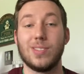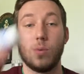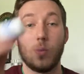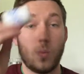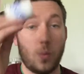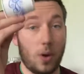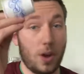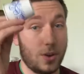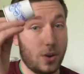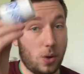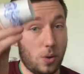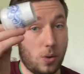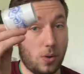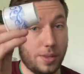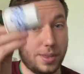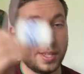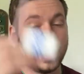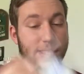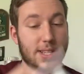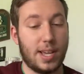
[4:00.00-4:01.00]
one hole in
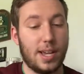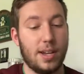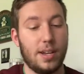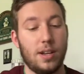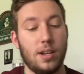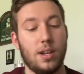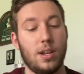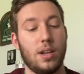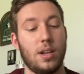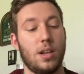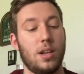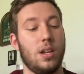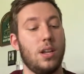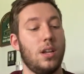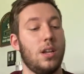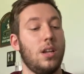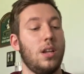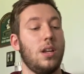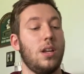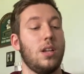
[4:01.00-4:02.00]
the side.
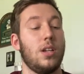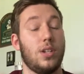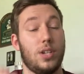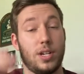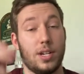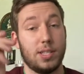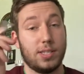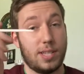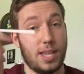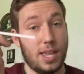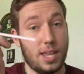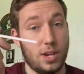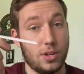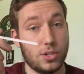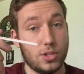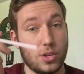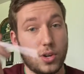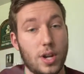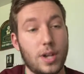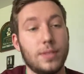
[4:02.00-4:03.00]
You're gonna take your
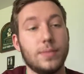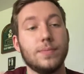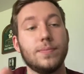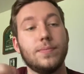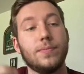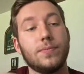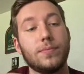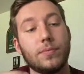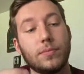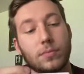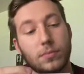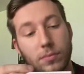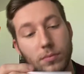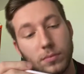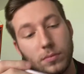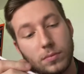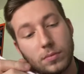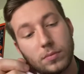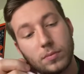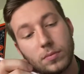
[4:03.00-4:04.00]
straw
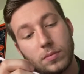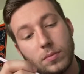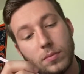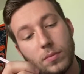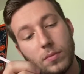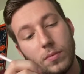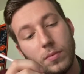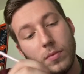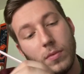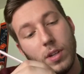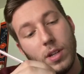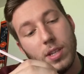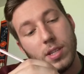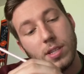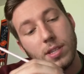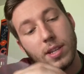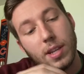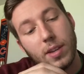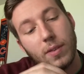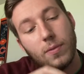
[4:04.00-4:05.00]
and
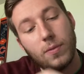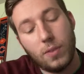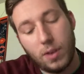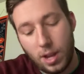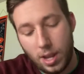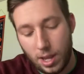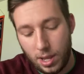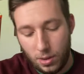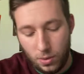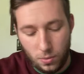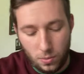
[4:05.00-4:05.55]
stick it right